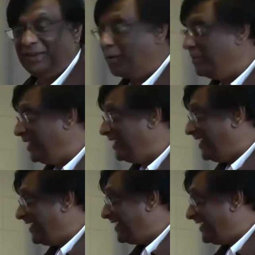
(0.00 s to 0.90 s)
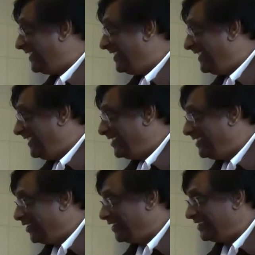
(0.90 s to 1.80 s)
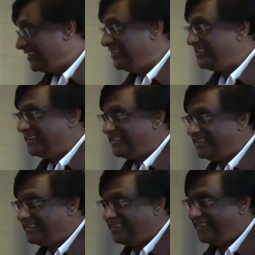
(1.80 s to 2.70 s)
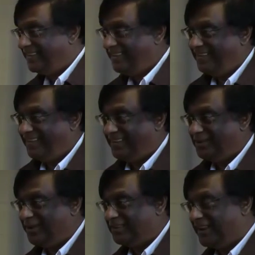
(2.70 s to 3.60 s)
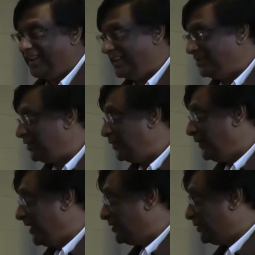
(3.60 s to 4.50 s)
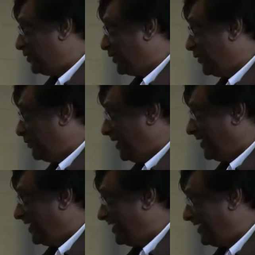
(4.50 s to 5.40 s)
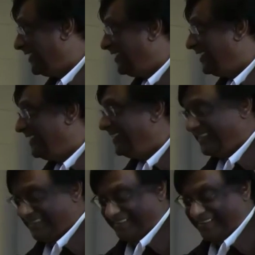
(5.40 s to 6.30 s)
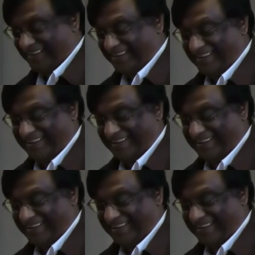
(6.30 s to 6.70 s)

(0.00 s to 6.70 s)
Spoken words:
All read there, right? You got the t-shirt, and you got the lines on your face to show you reason. Right?